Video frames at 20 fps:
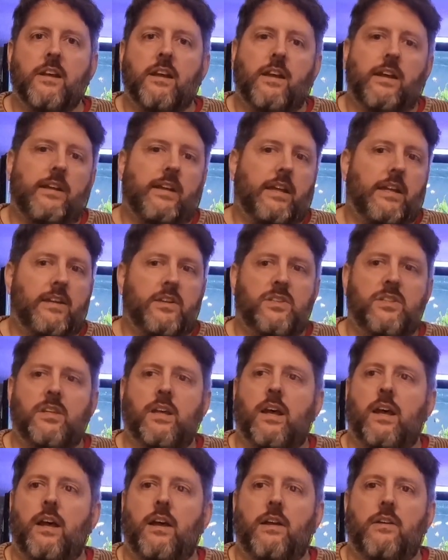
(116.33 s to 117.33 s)
against
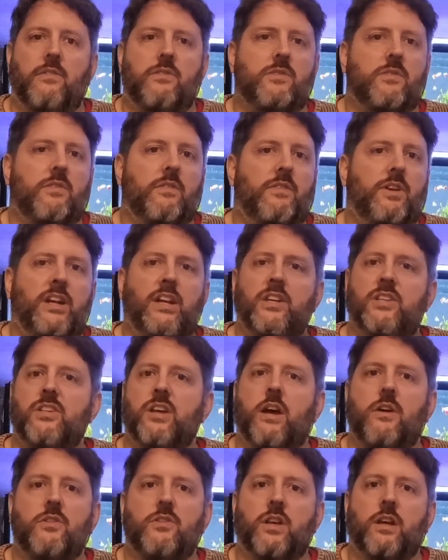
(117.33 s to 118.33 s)
a very
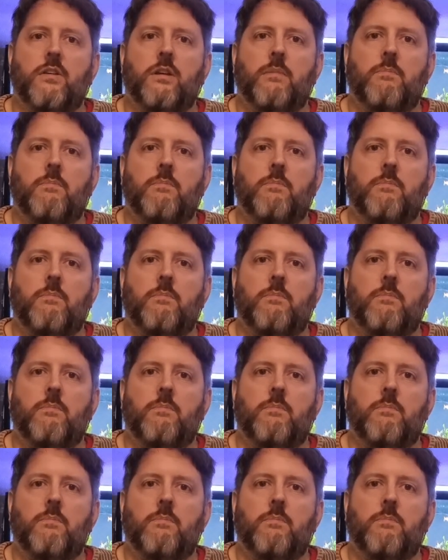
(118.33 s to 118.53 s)
so-so